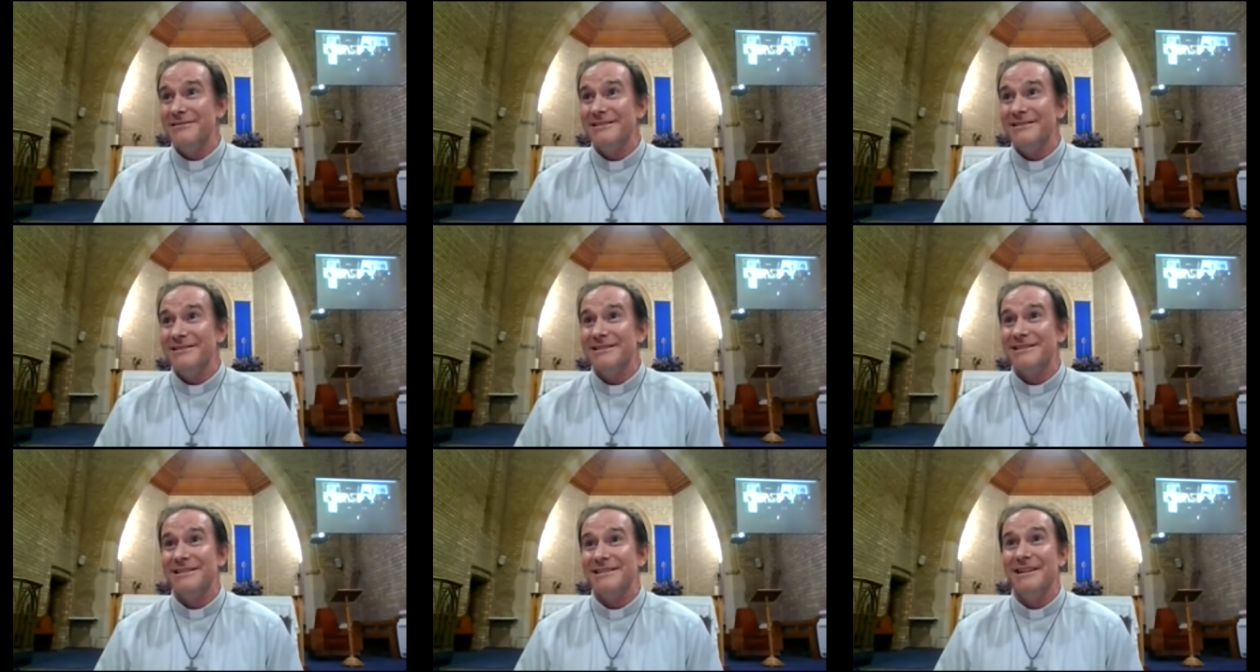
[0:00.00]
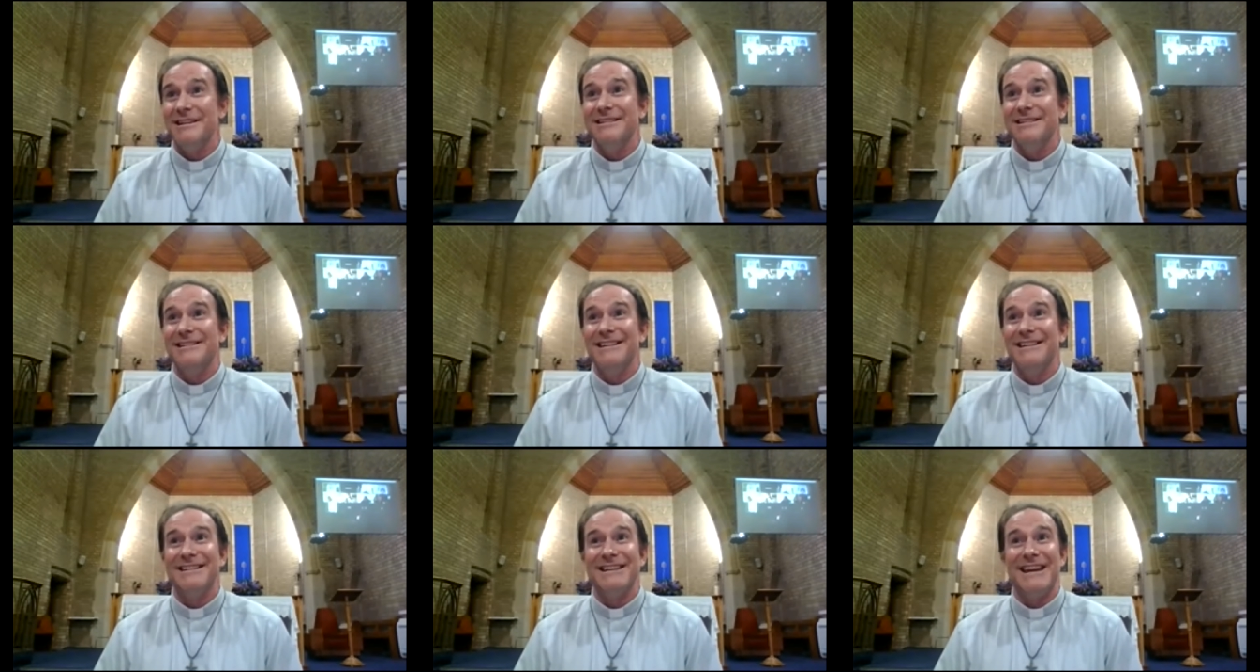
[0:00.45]
The,
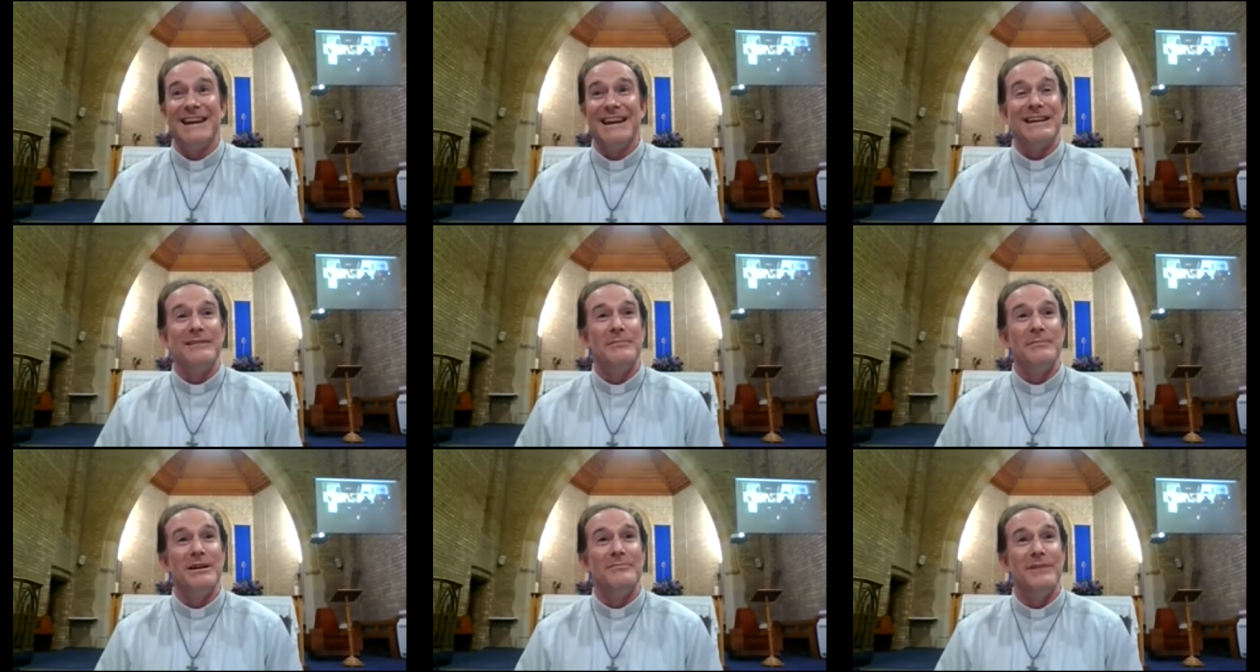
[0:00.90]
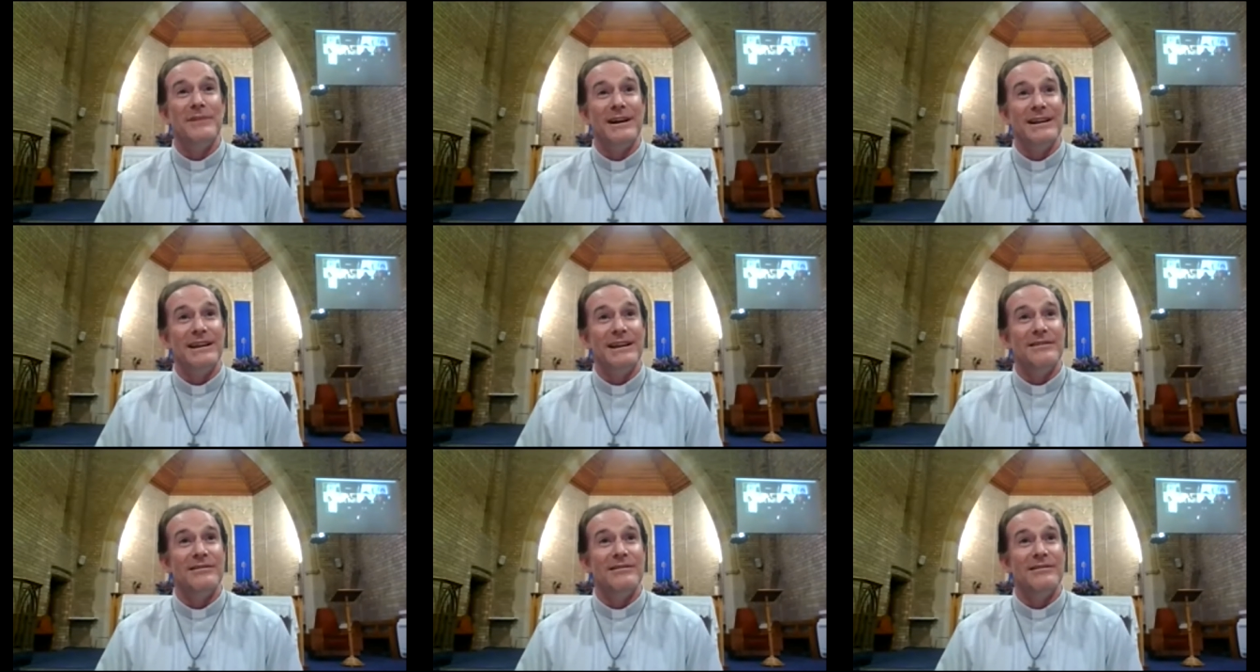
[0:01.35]
they're taking a bit of money
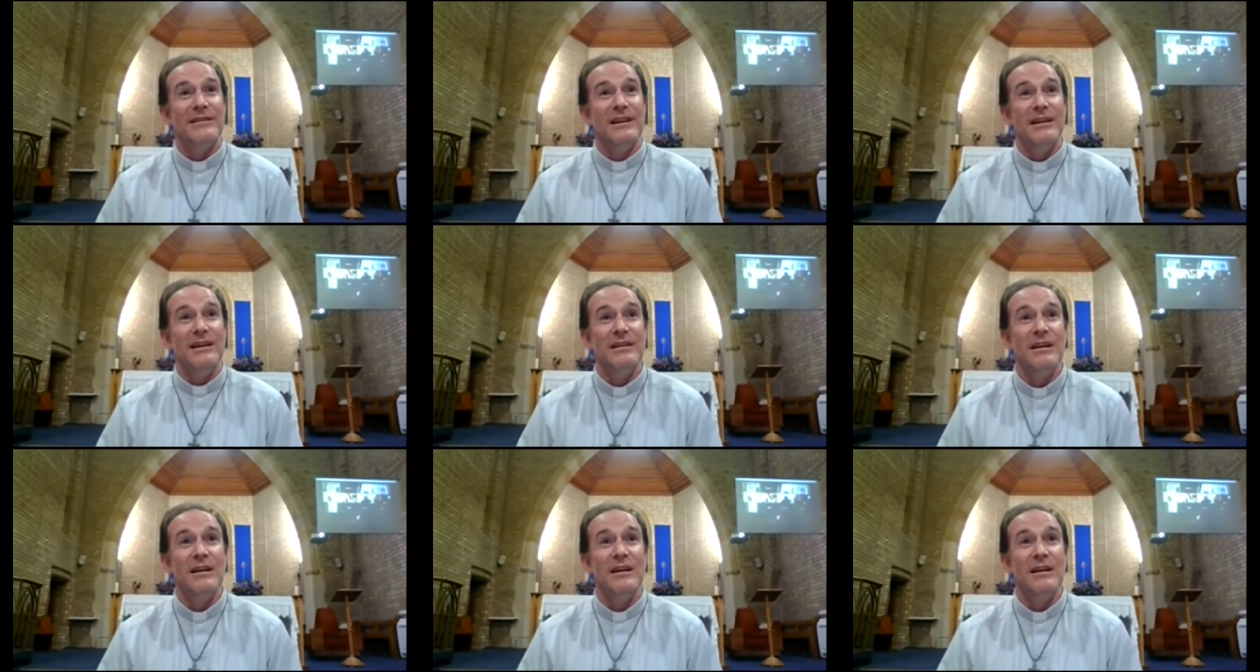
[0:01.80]
here and there.